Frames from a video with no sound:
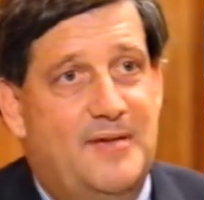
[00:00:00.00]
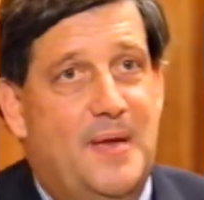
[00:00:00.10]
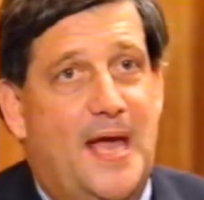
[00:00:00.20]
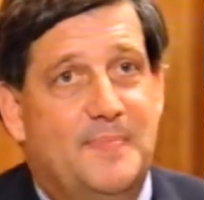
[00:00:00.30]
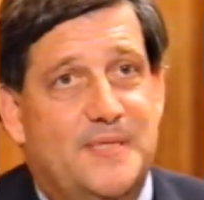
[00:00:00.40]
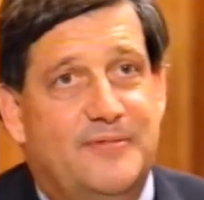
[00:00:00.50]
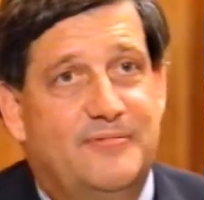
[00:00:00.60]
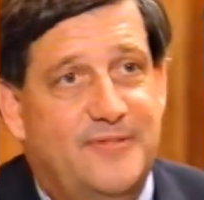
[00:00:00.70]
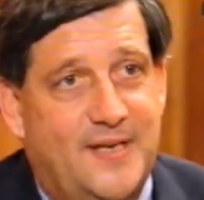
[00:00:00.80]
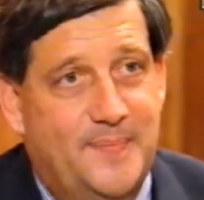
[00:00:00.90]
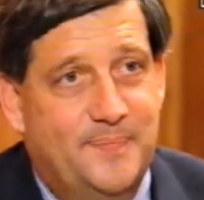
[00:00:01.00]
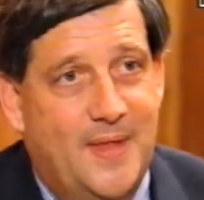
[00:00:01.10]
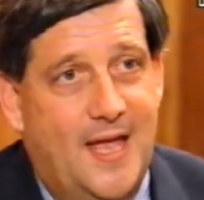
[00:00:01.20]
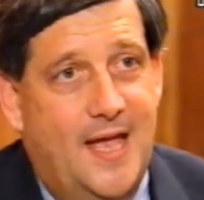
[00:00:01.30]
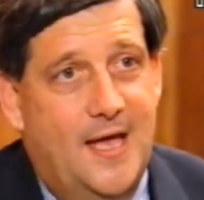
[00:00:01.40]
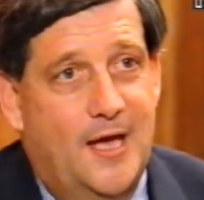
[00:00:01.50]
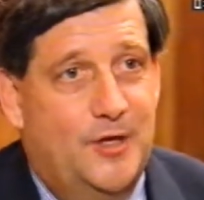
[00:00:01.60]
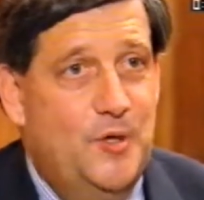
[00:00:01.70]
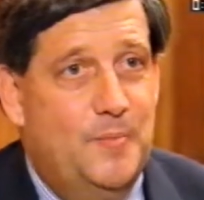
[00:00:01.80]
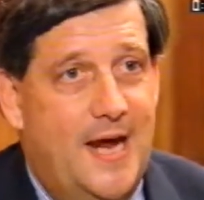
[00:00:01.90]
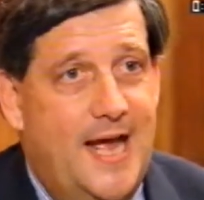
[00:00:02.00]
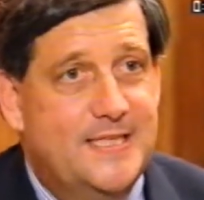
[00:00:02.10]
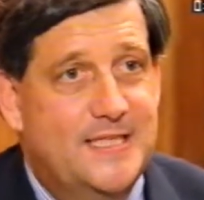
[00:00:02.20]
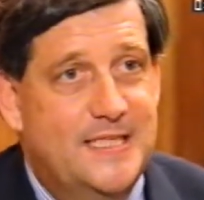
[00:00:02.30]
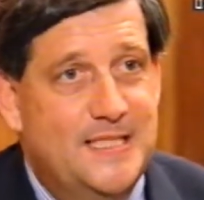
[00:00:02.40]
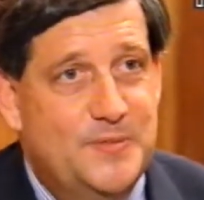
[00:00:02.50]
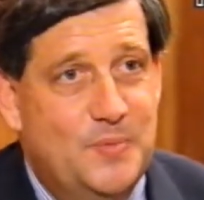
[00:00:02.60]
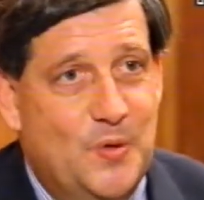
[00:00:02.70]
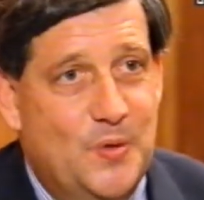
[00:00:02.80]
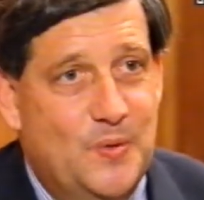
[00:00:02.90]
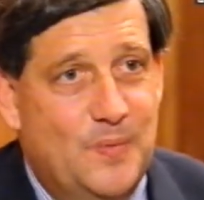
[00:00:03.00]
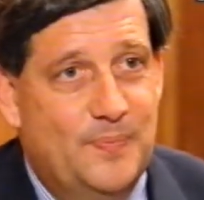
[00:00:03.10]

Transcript: perhaps if Akubra Hats in Lismore,